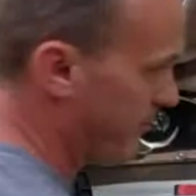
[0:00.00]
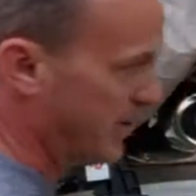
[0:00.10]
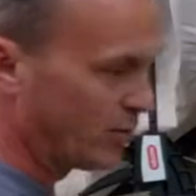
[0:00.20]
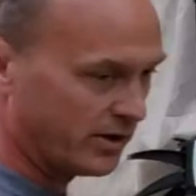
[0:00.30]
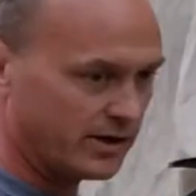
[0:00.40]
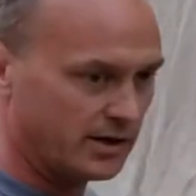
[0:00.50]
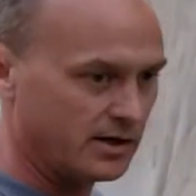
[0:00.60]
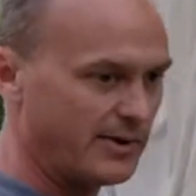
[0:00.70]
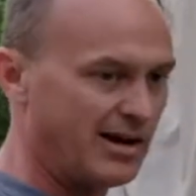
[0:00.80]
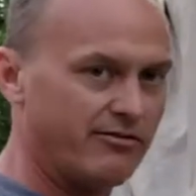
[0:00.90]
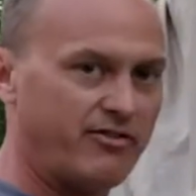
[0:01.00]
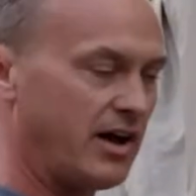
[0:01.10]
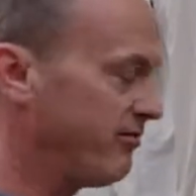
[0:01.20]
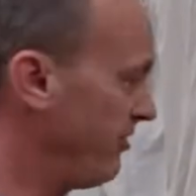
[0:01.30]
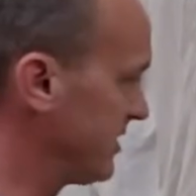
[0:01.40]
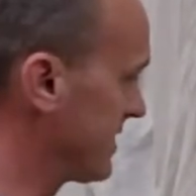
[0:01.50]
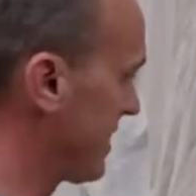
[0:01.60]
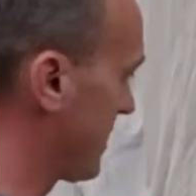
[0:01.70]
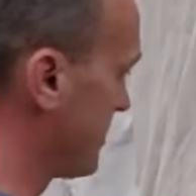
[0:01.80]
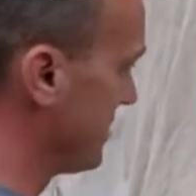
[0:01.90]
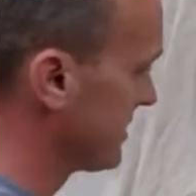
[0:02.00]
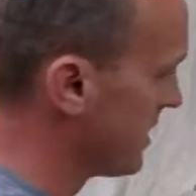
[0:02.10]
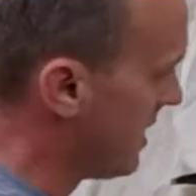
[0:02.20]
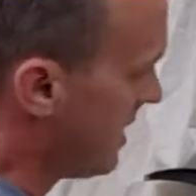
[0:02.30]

been working in about 5-foot sections.